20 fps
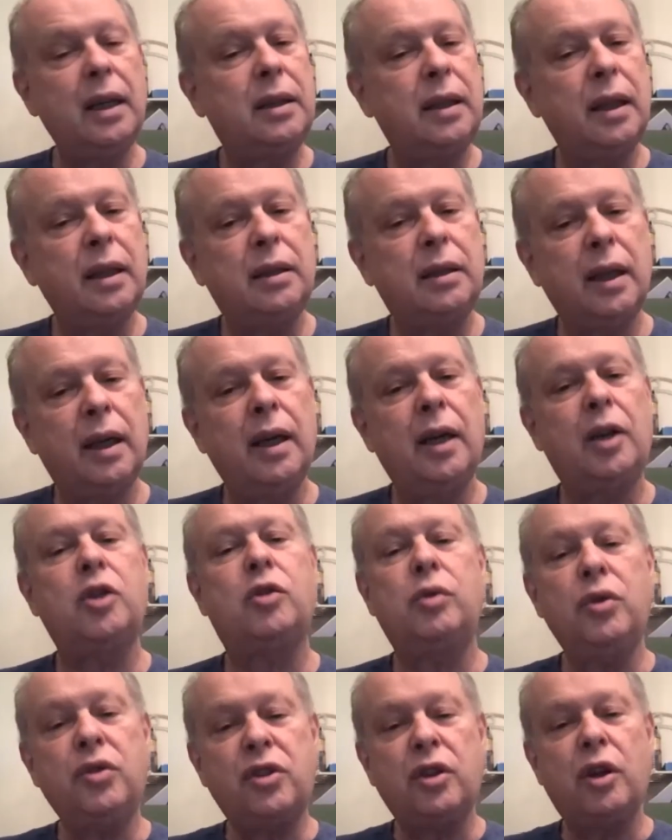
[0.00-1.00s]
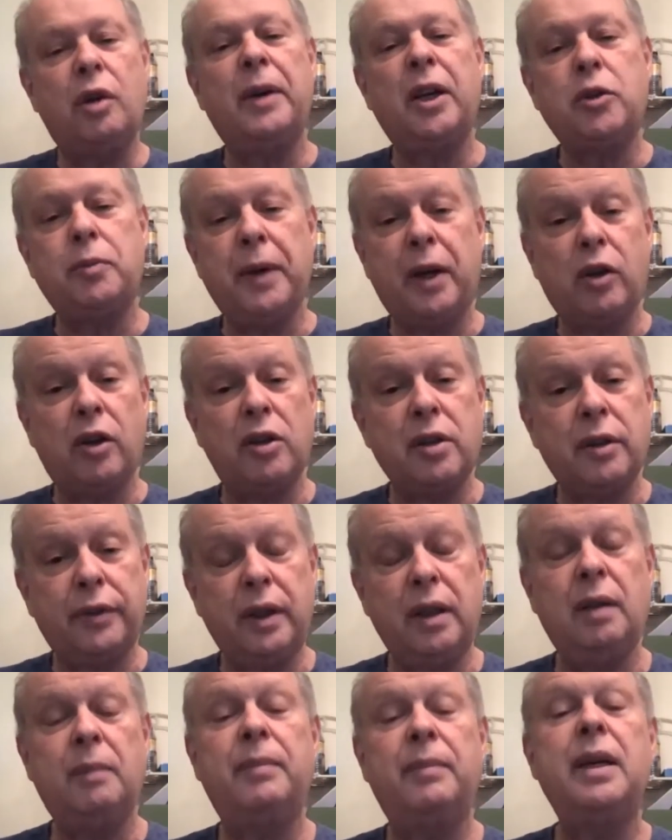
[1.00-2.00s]
it uh, grew so much because of
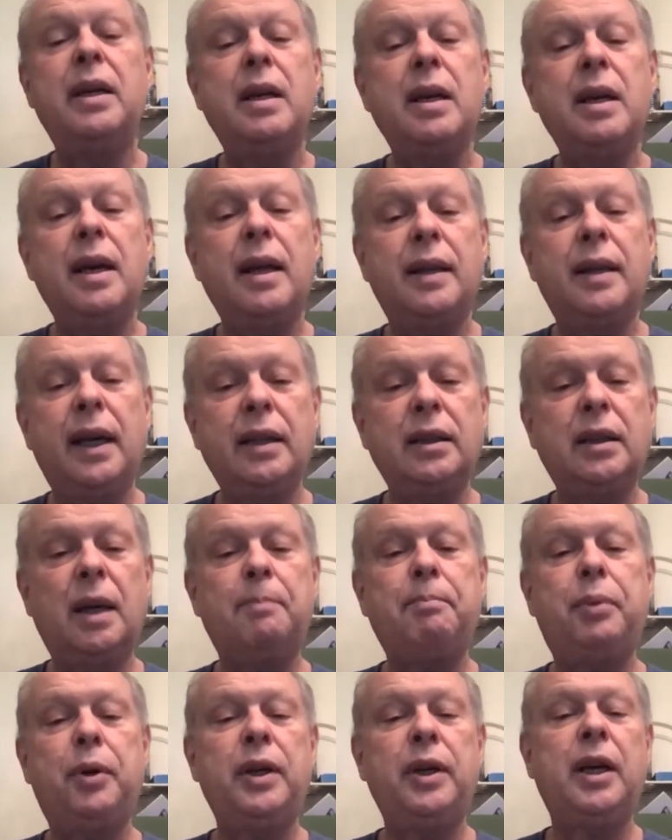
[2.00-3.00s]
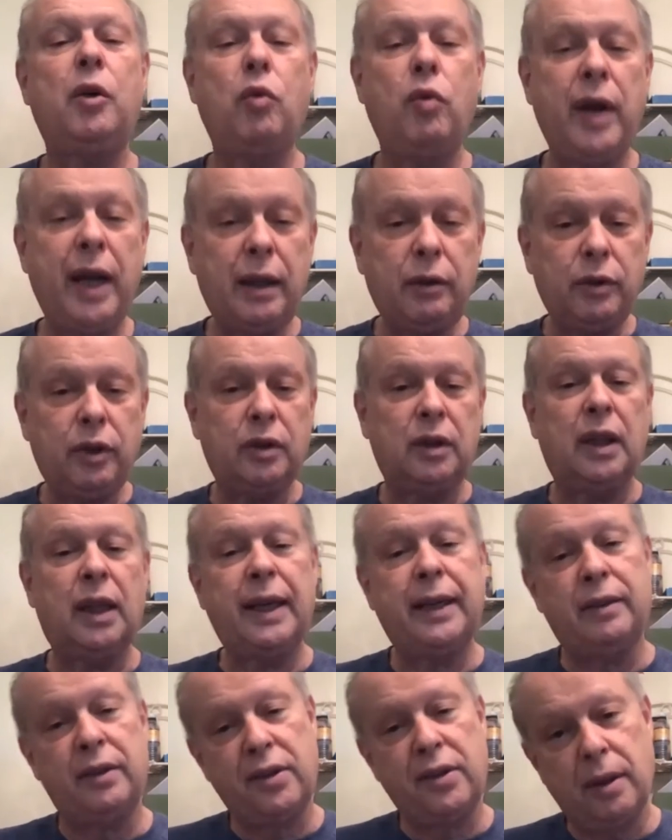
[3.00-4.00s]
him, they ended up putting a railroad line
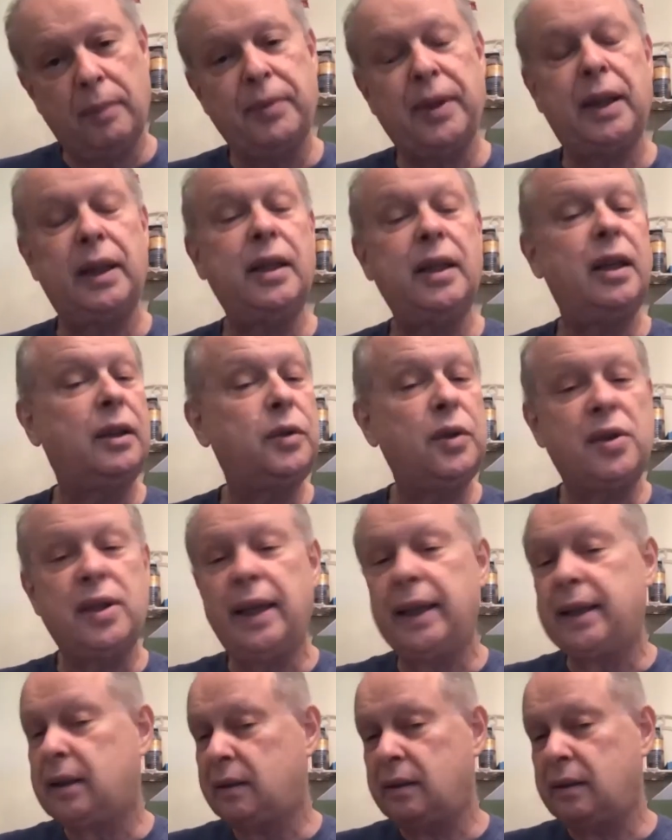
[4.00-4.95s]
or something. You know, it was like,